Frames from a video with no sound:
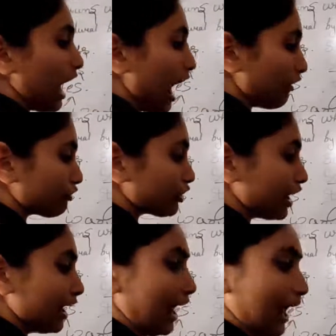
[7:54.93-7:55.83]
after
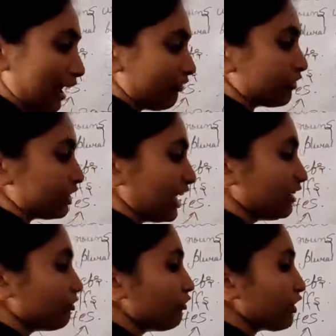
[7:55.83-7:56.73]
F, then
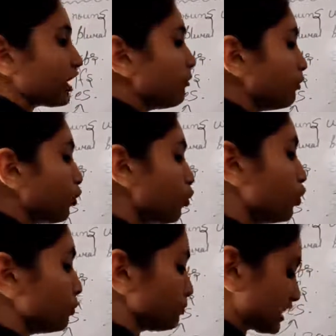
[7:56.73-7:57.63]
it will become
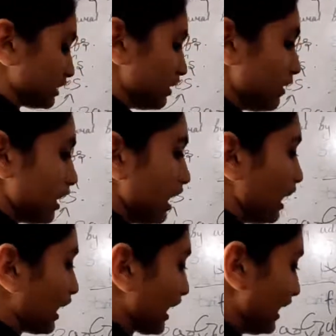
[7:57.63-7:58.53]
hoops.
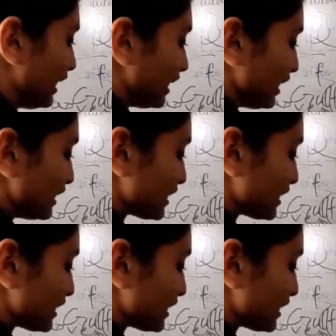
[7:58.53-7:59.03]
Again,